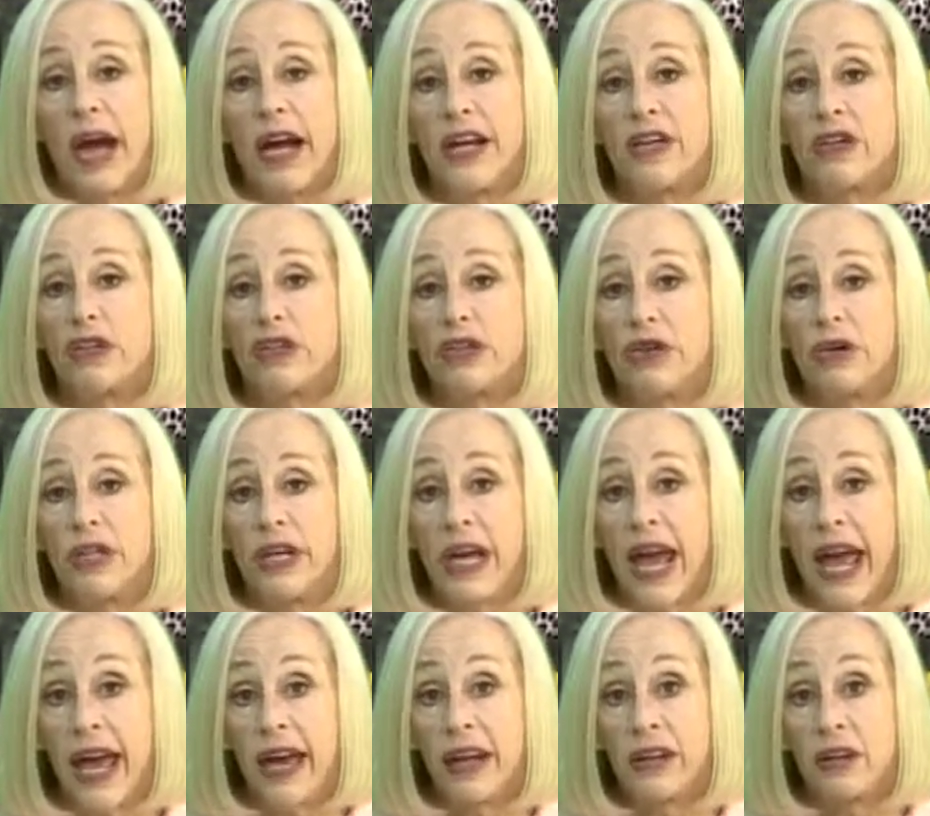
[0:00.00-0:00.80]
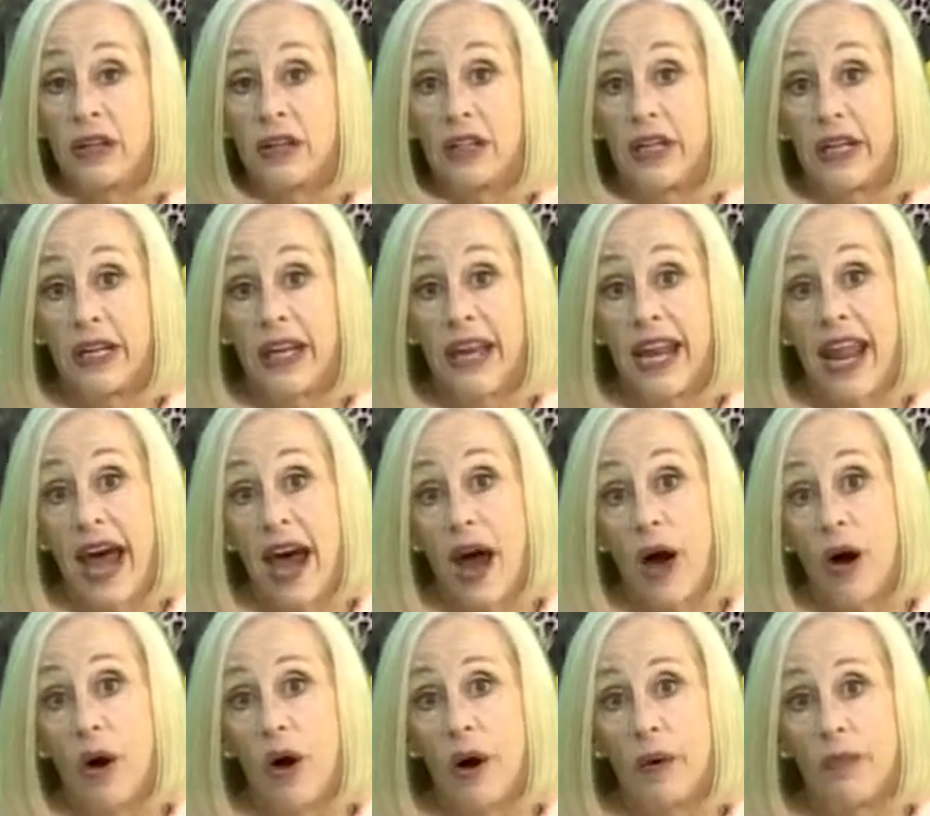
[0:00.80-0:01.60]
I just couldn't handle it. And
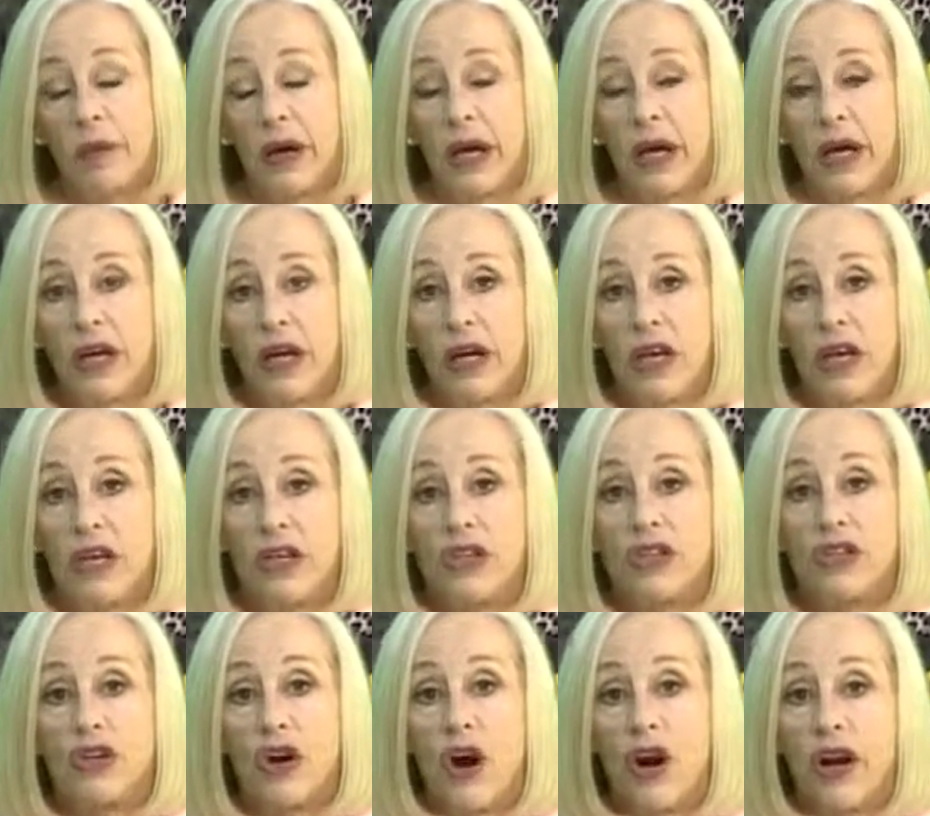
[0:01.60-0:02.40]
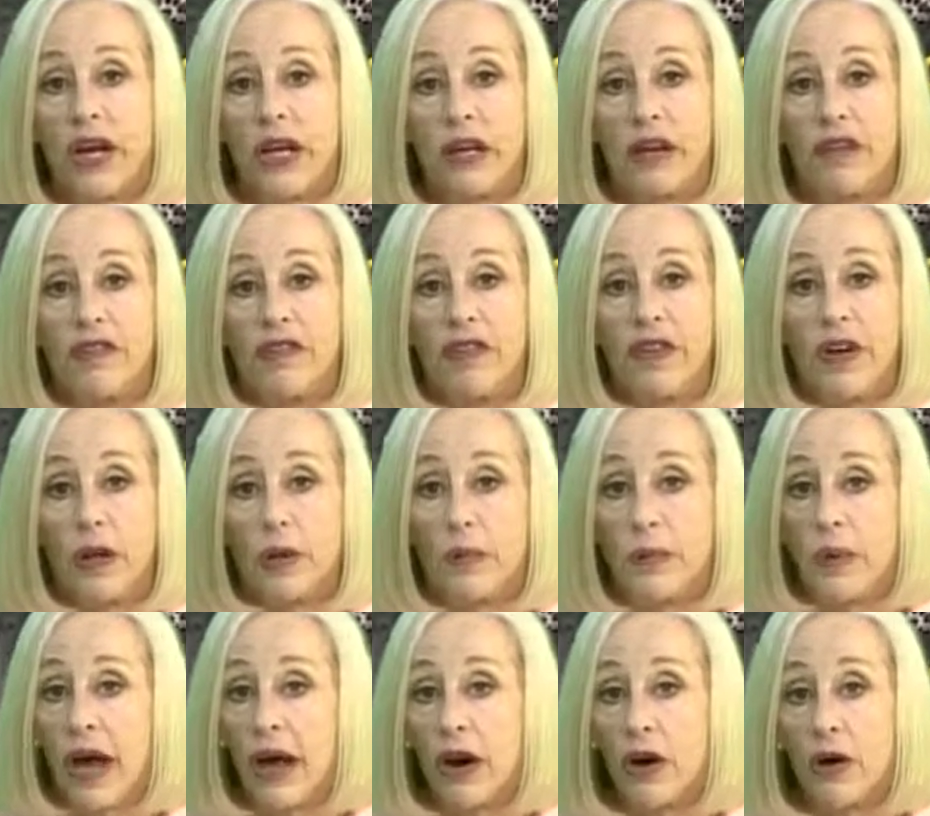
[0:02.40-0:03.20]
now I'm starting to
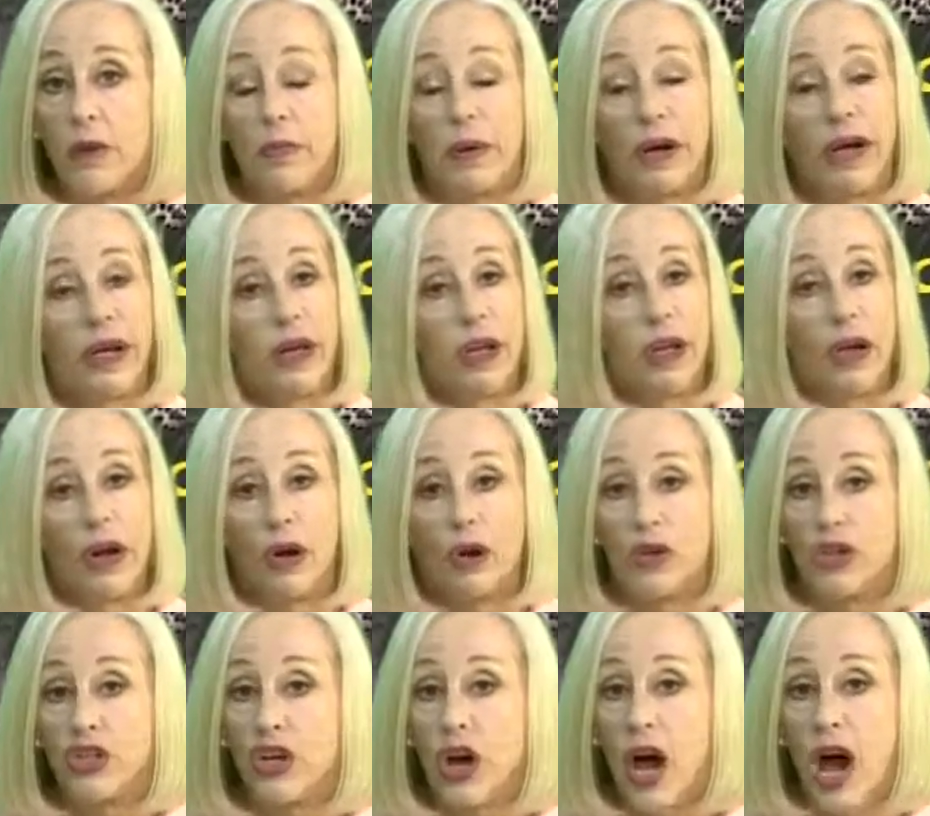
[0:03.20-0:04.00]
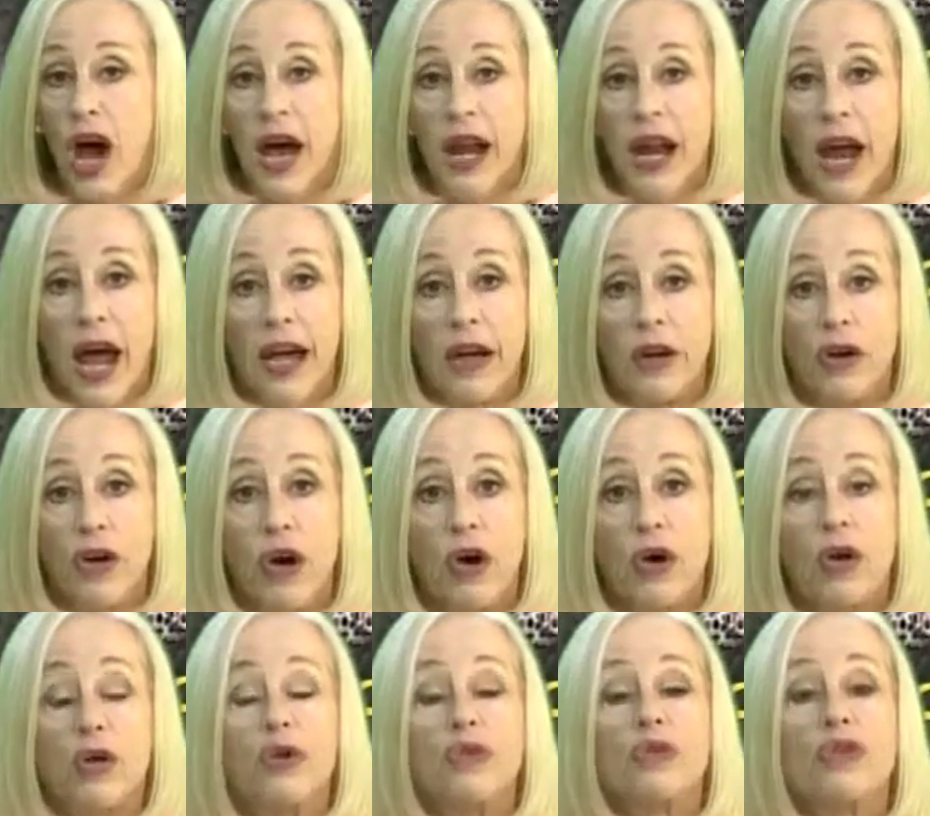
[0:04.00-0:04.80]
feel beher. But, you know, John, I
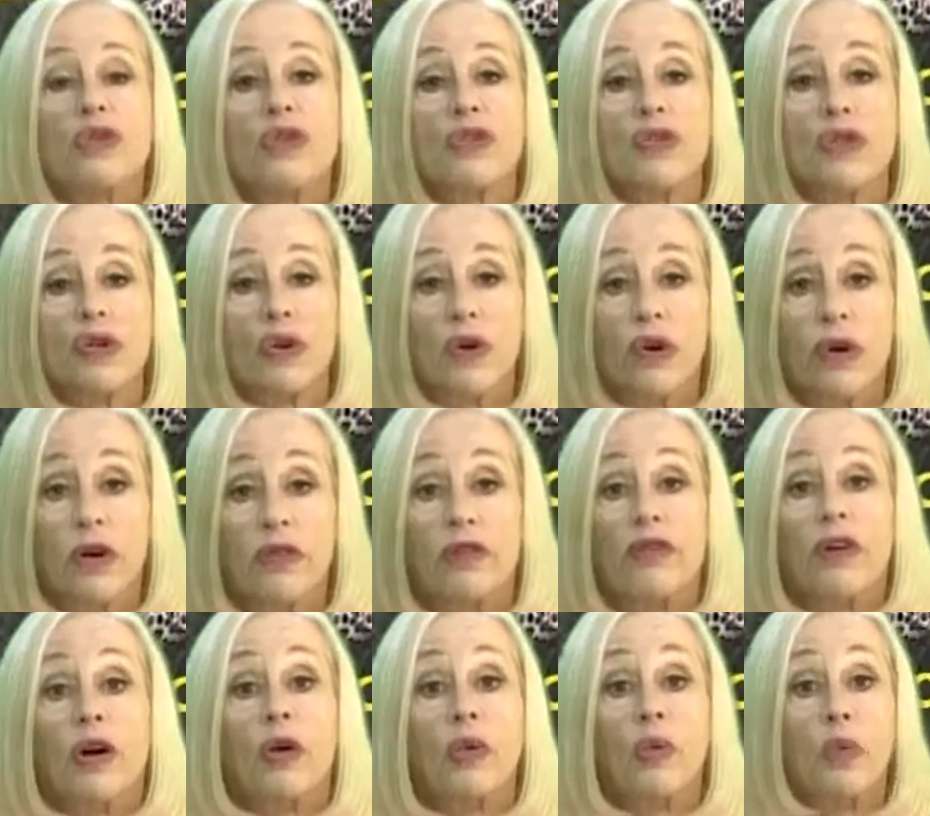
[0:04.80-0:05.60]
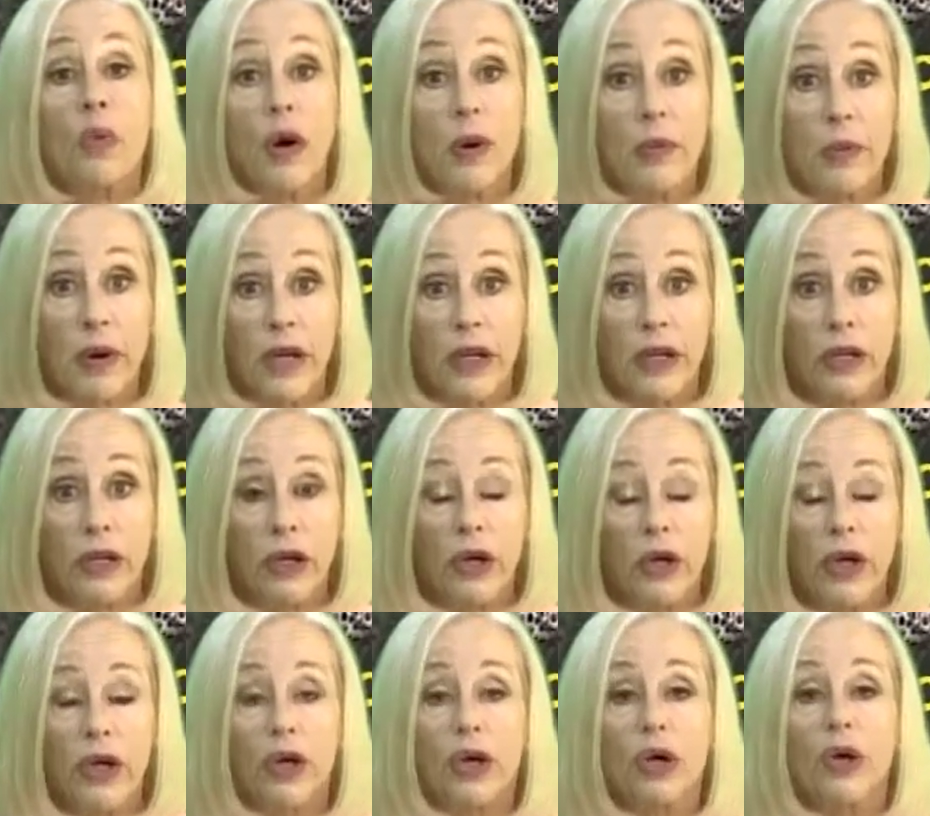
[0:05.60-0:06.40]
know you deserve a woman
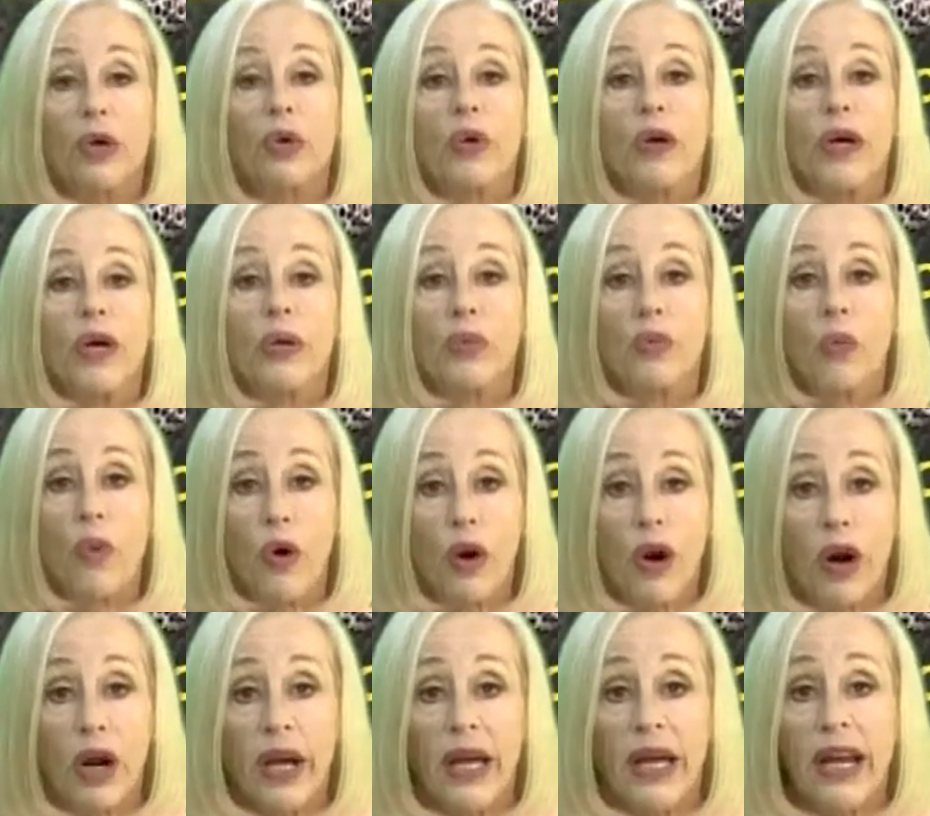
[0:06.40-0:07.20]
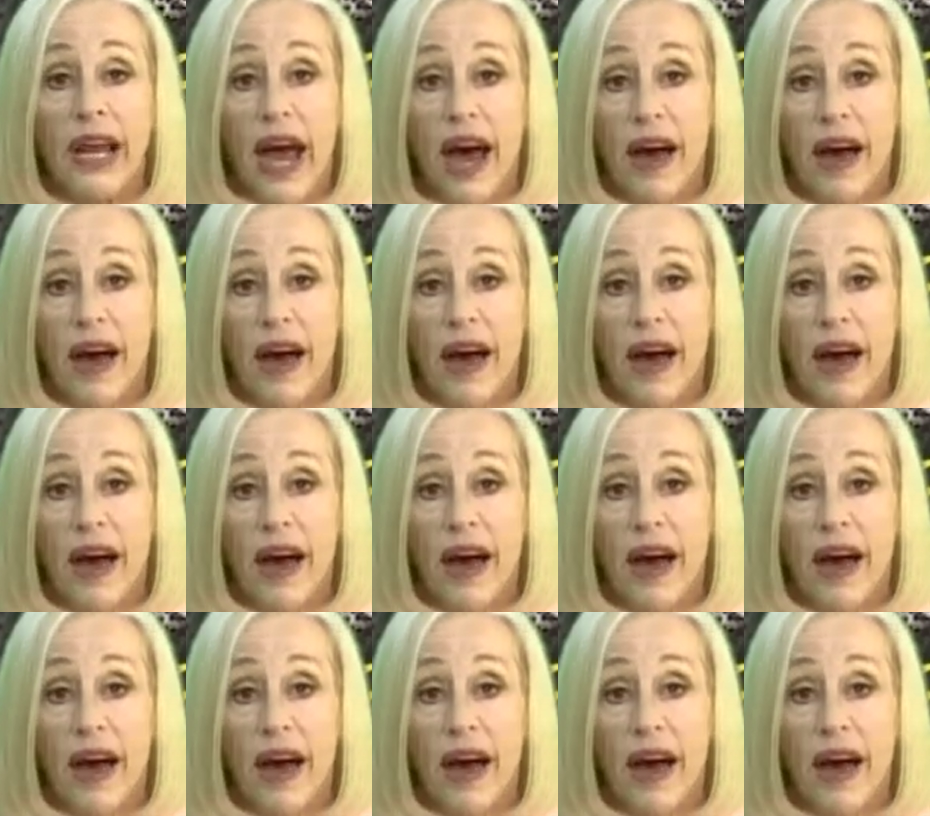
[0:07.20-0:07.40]
who can work and